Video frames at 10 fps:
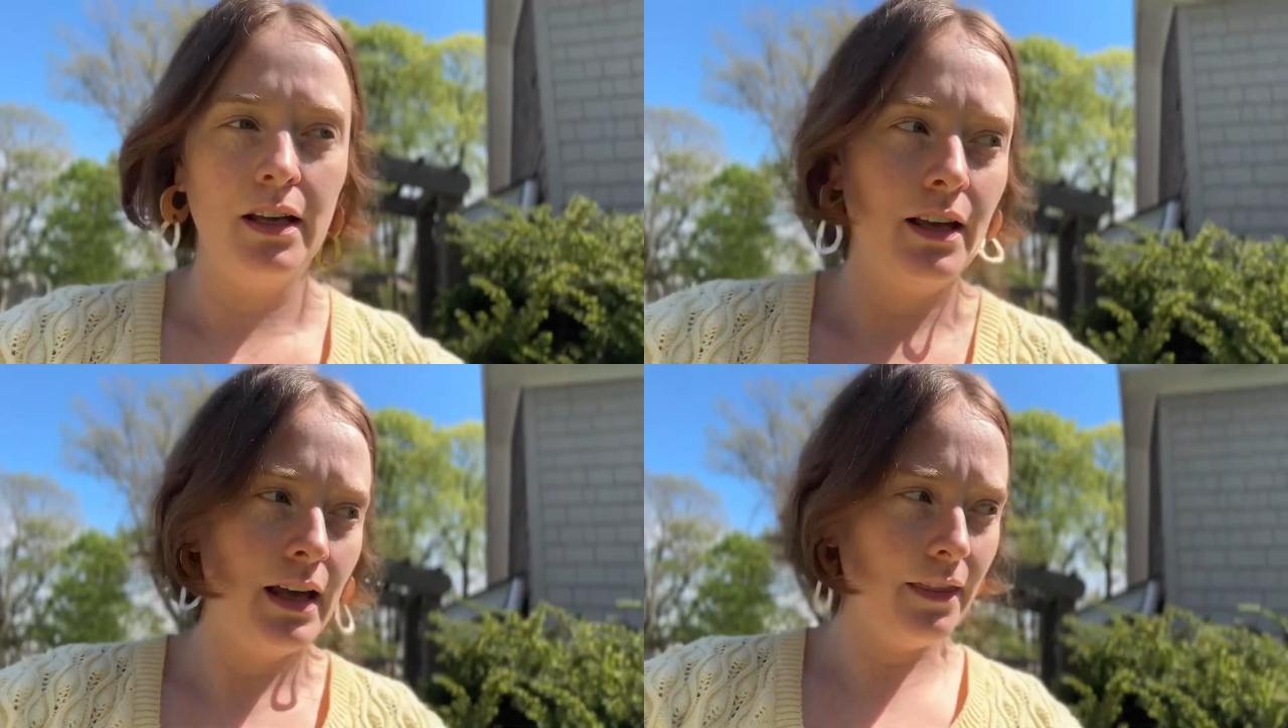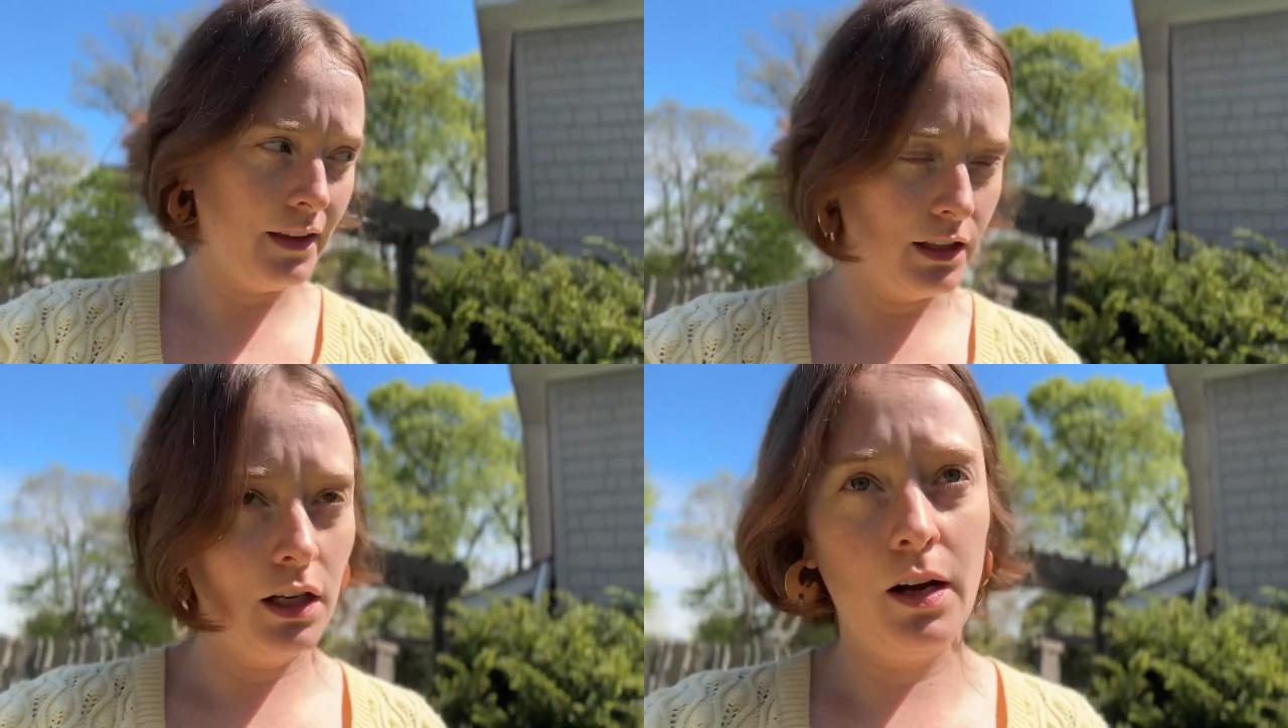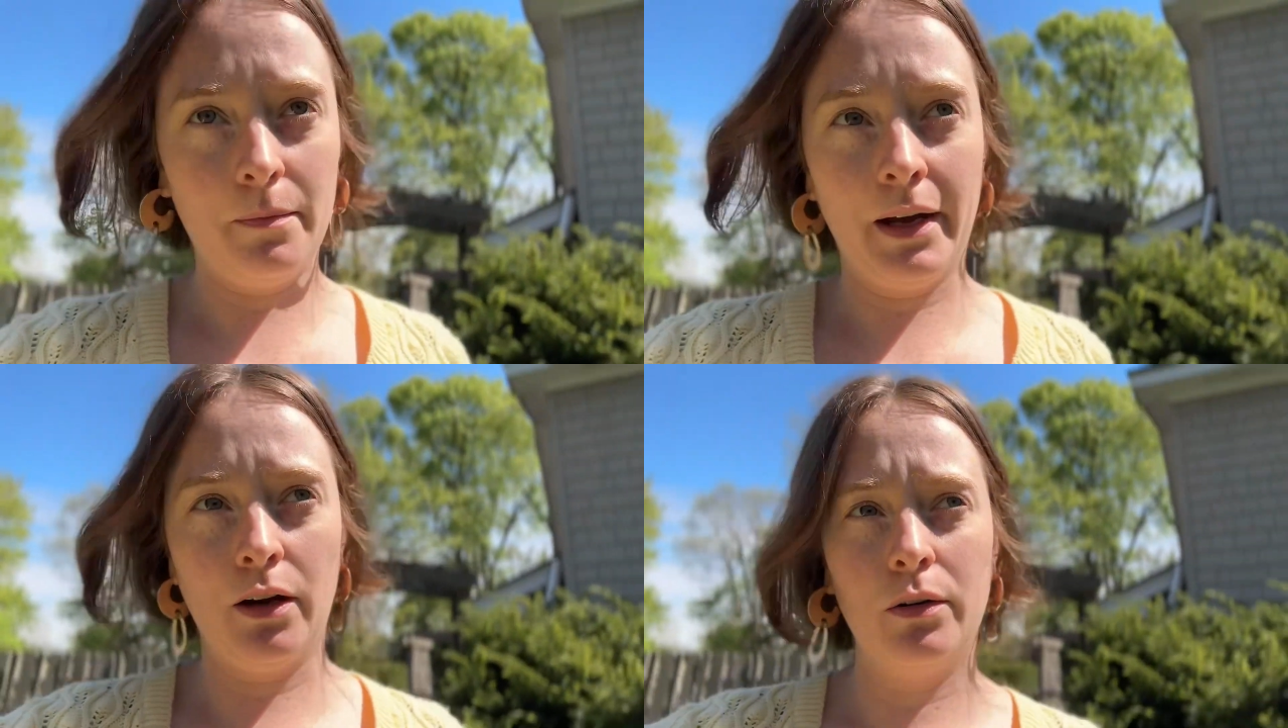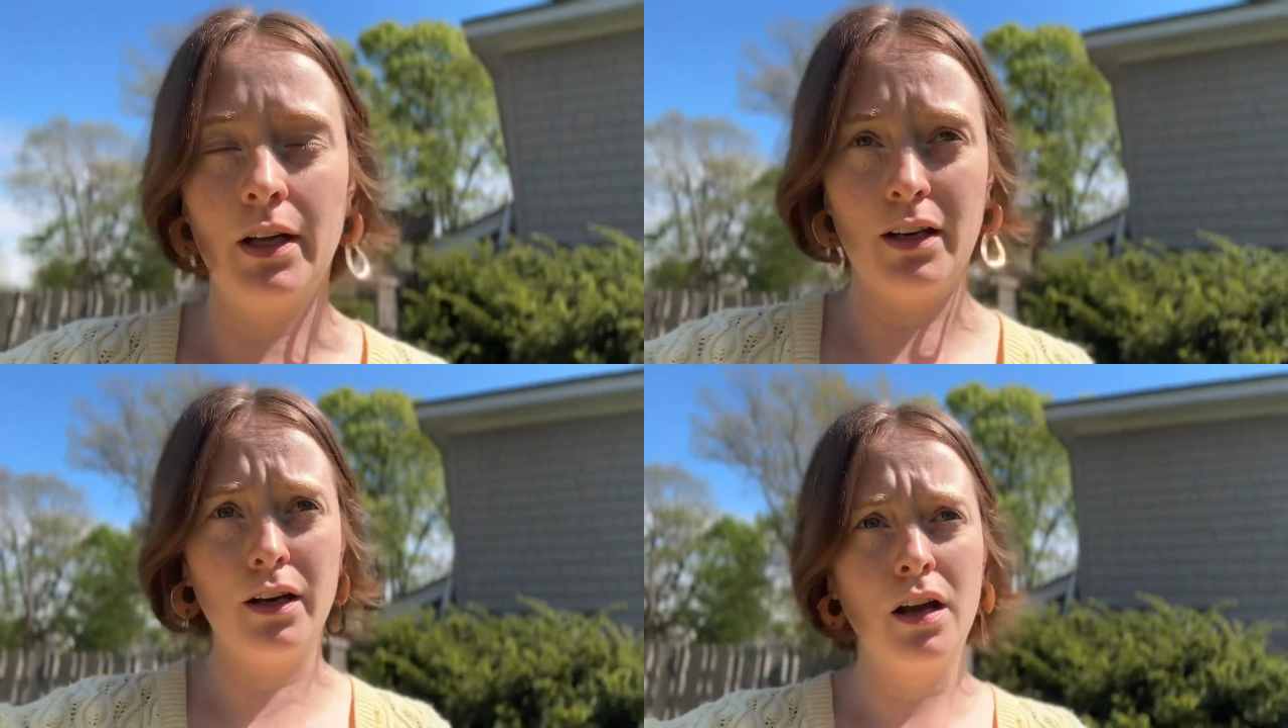and then come out
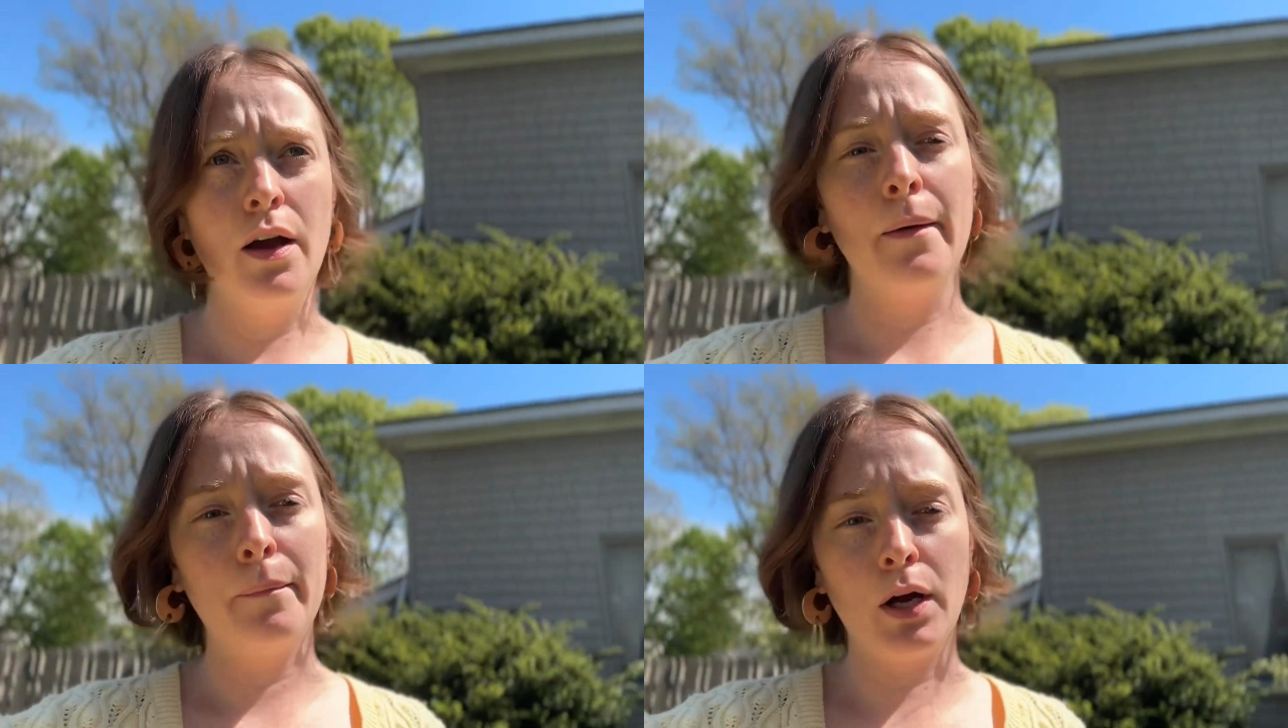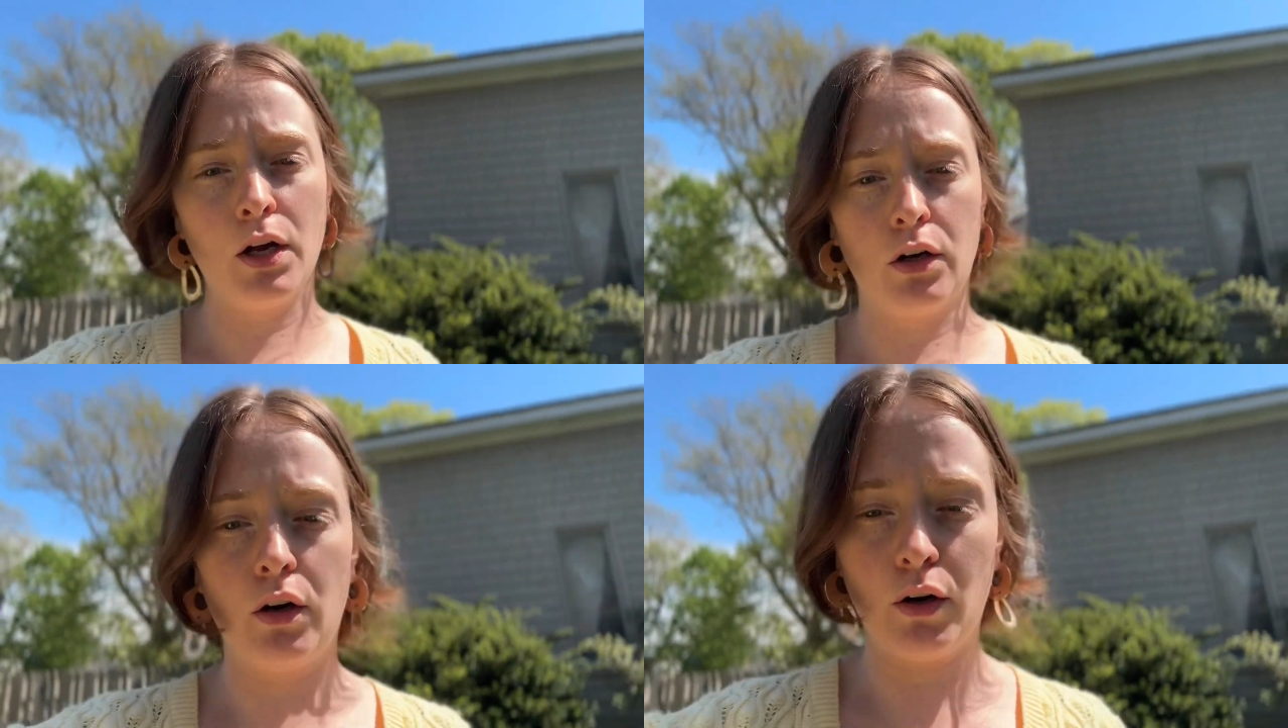and putter